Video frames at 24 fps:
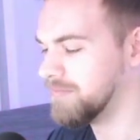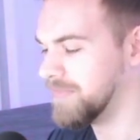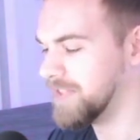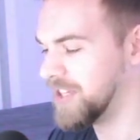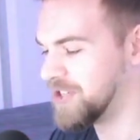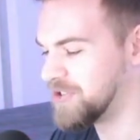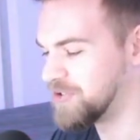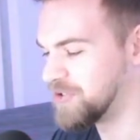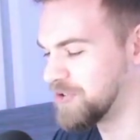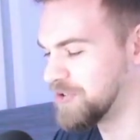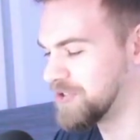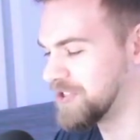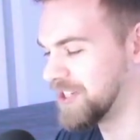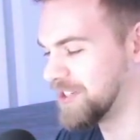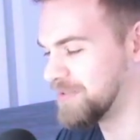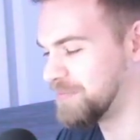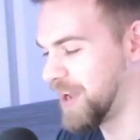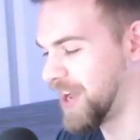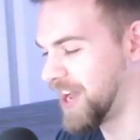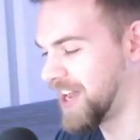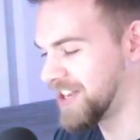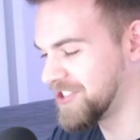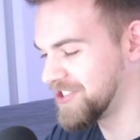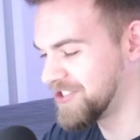Interesting
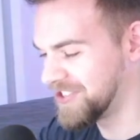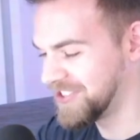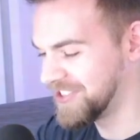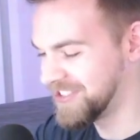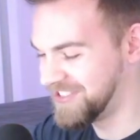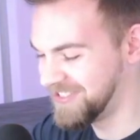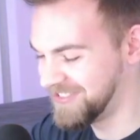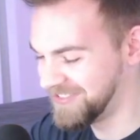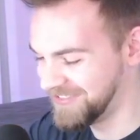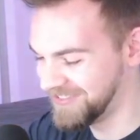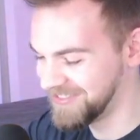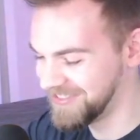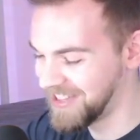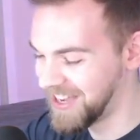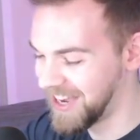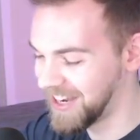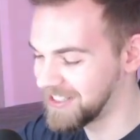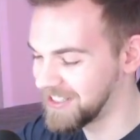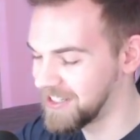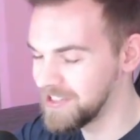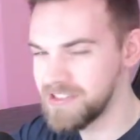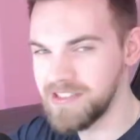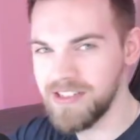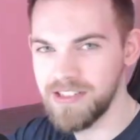packaging.
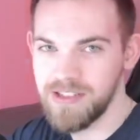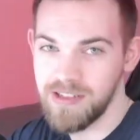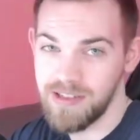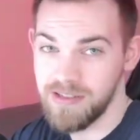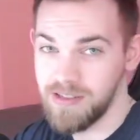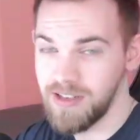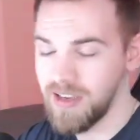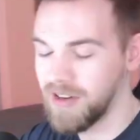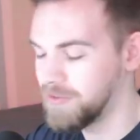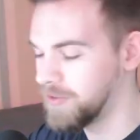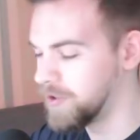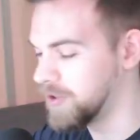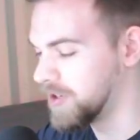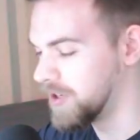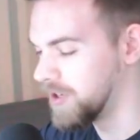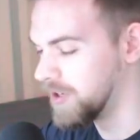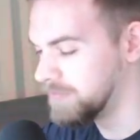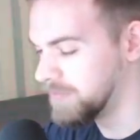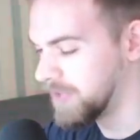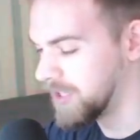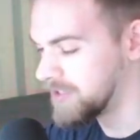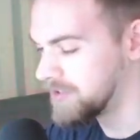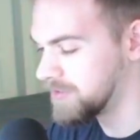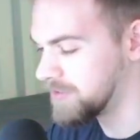I guess to just cover it
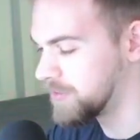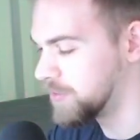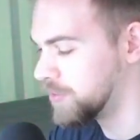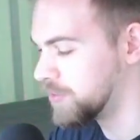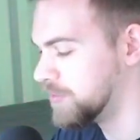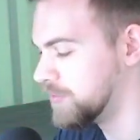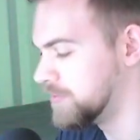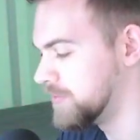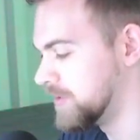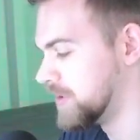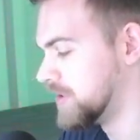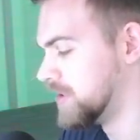up. That's cool.